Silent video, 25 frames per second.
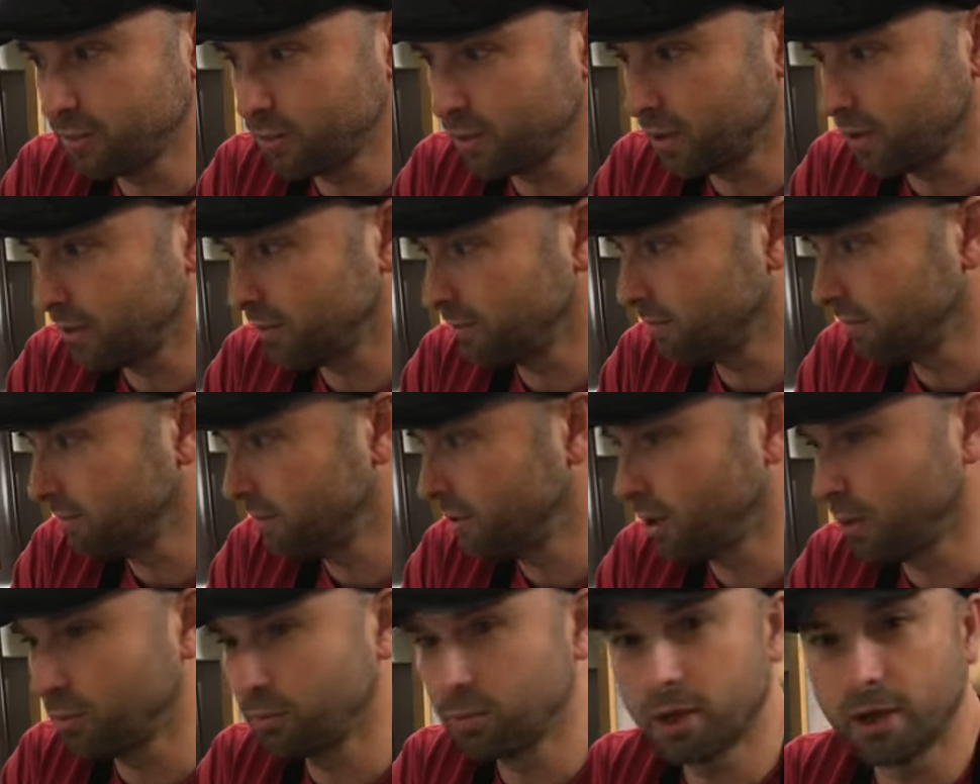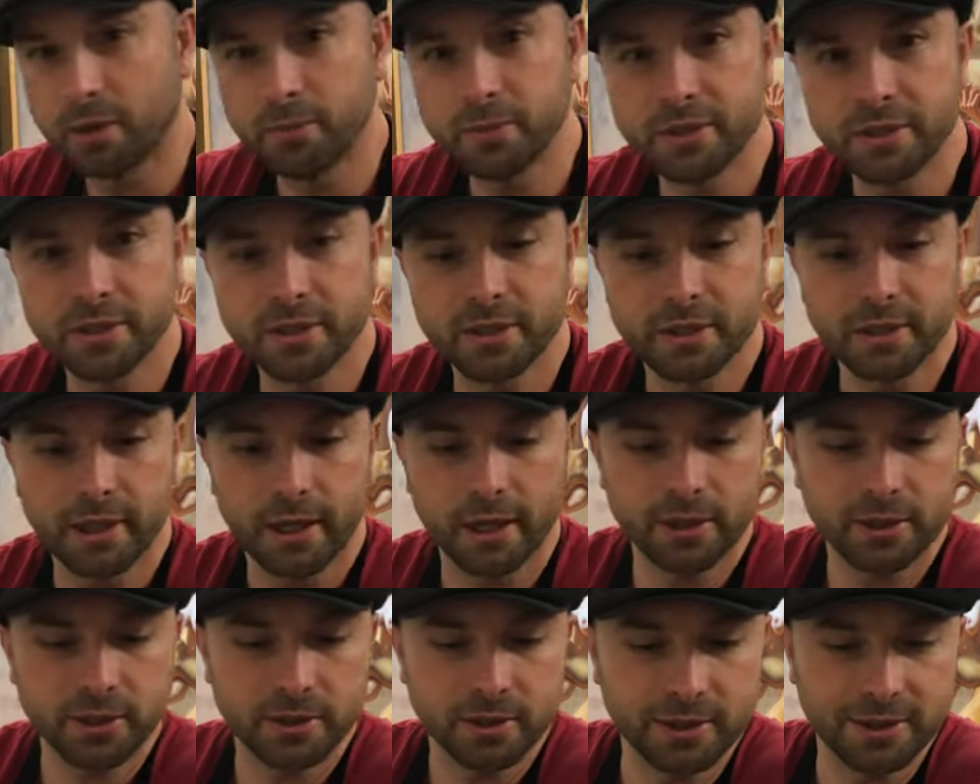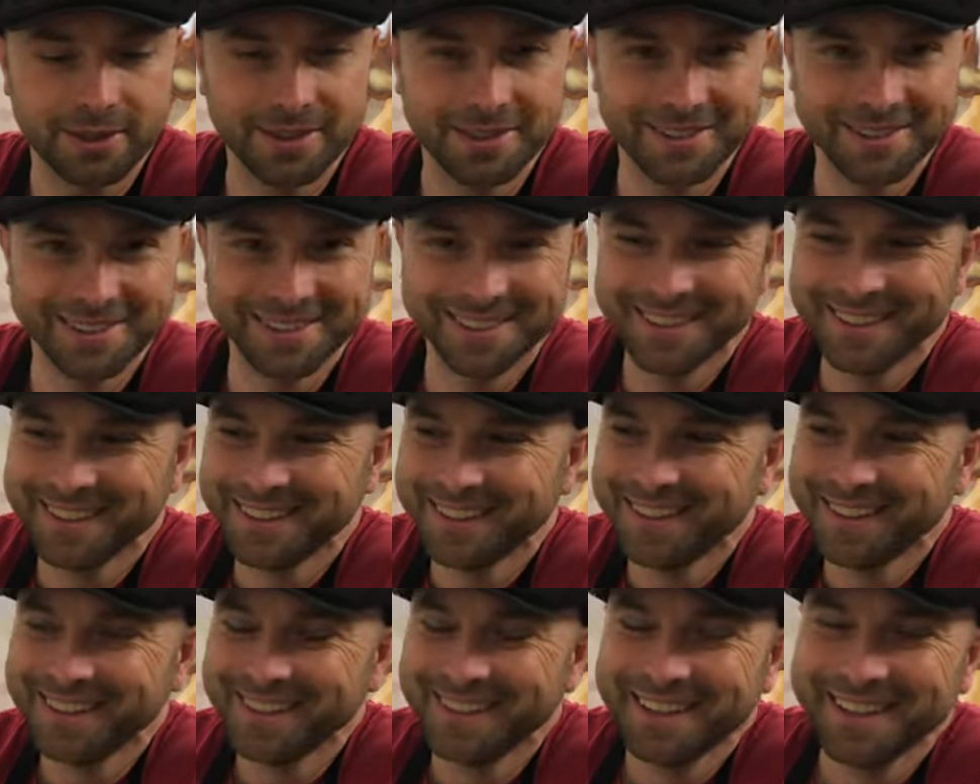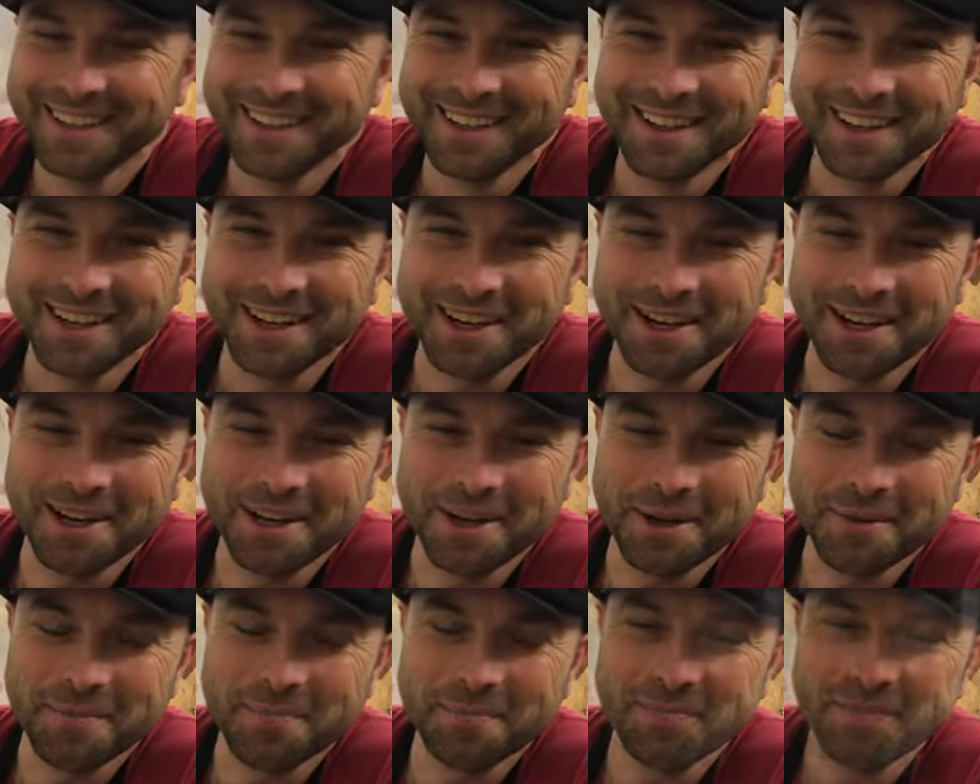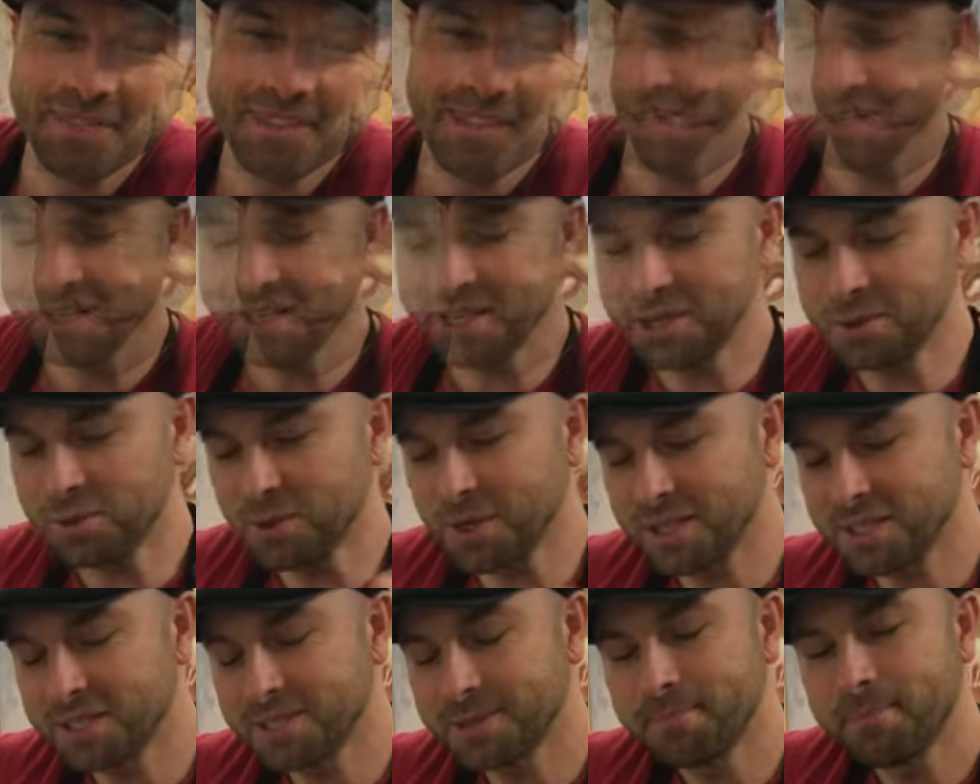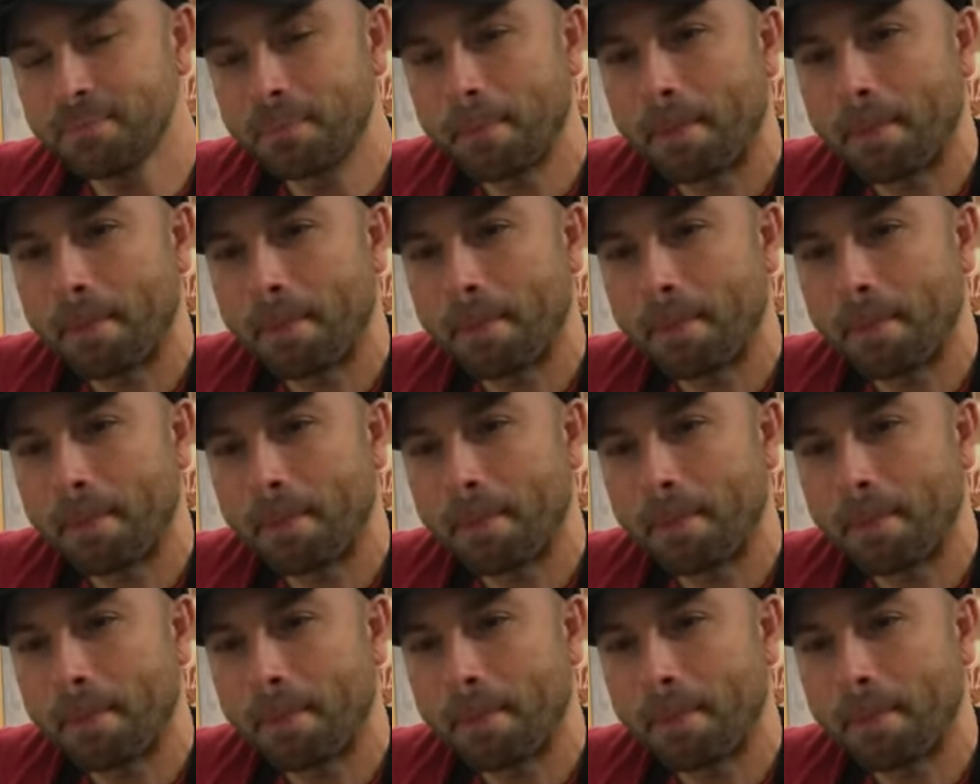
Well, no promises actually. Um, anyways,